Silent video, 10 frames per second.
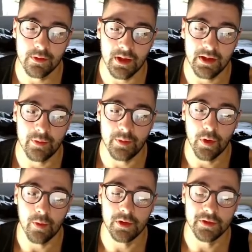and then we
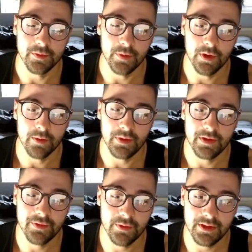pop one off the bottom.
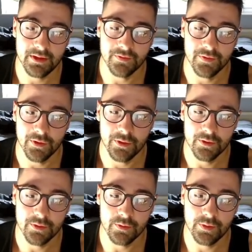If you eat the food,
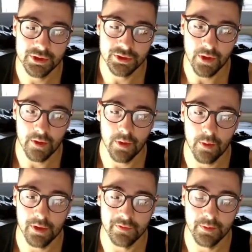we just don't pop
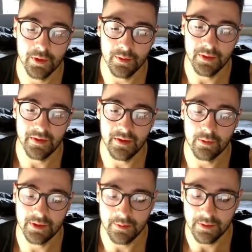one off the bottom, and then that will
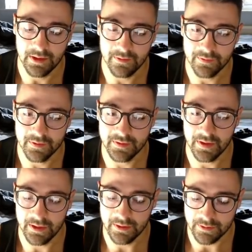keep the length of the
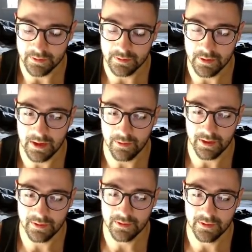snake how it is.